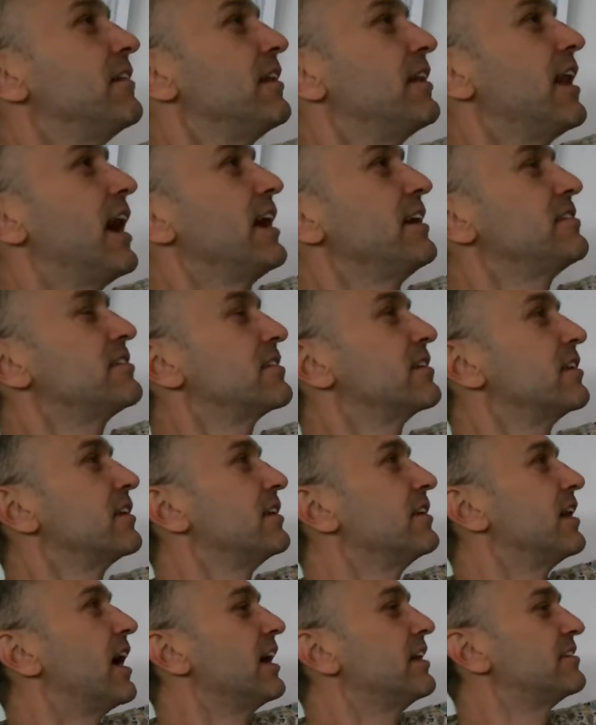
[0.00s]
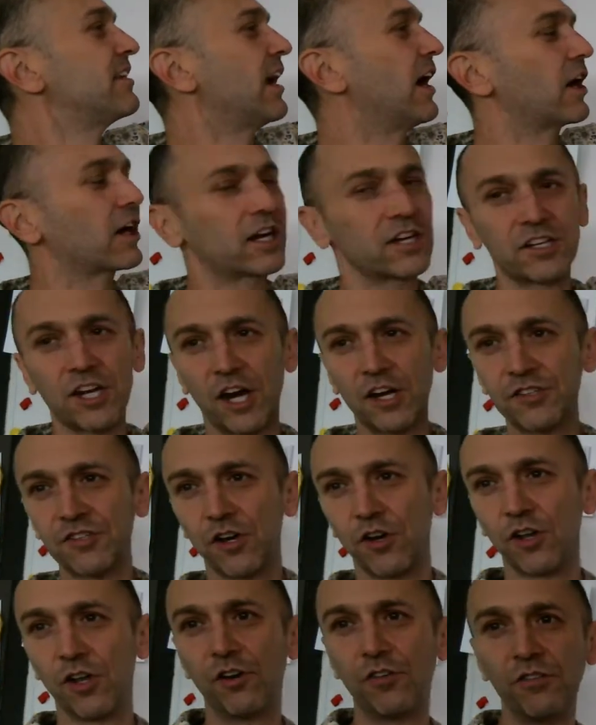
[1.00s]
nice air guitar
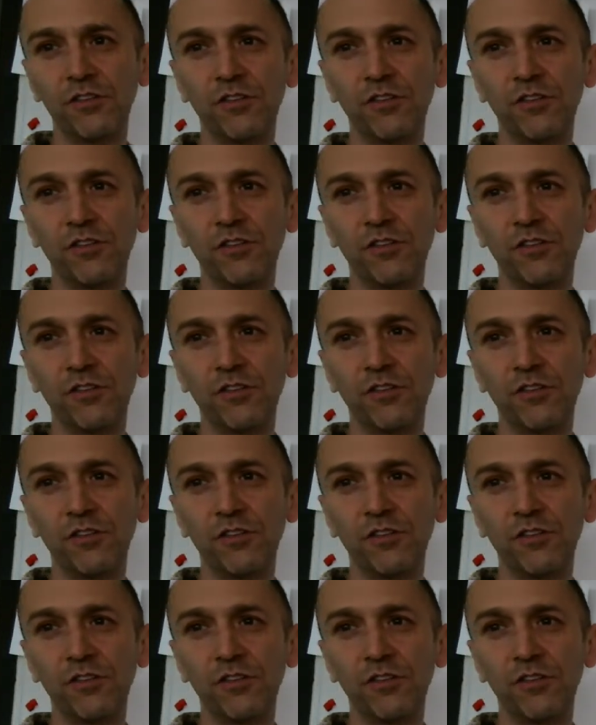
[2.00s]
solo.